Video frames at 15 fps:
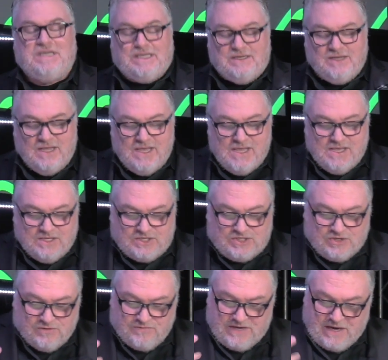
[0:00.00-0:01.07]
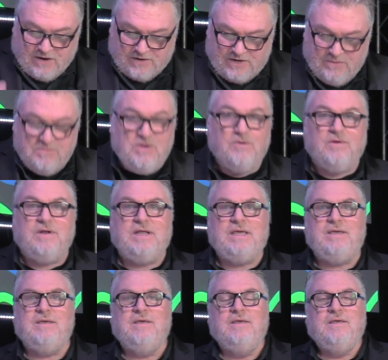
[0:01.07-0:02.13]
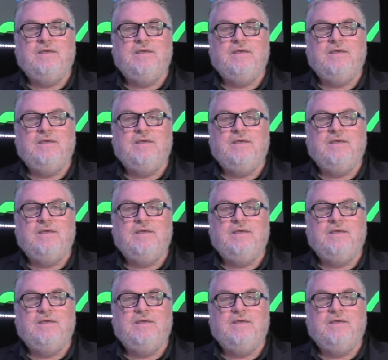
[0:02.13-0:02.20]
in serving our community